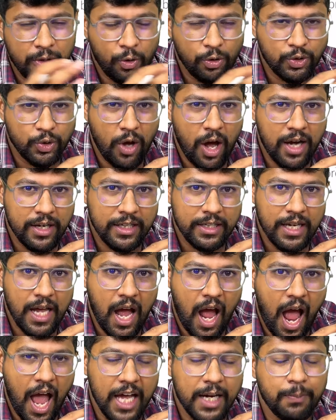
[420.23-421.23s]
those who are in
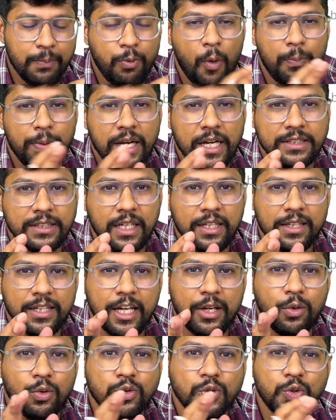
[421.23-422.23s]
a higher population,
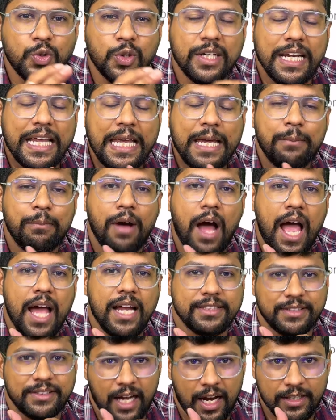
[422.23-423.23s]
they used to claim
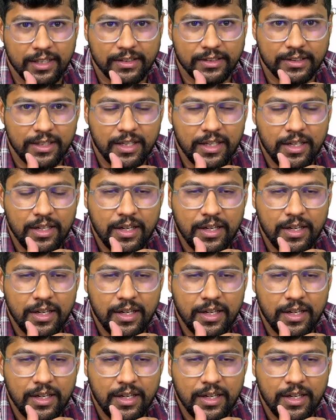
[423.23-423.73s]
higher status.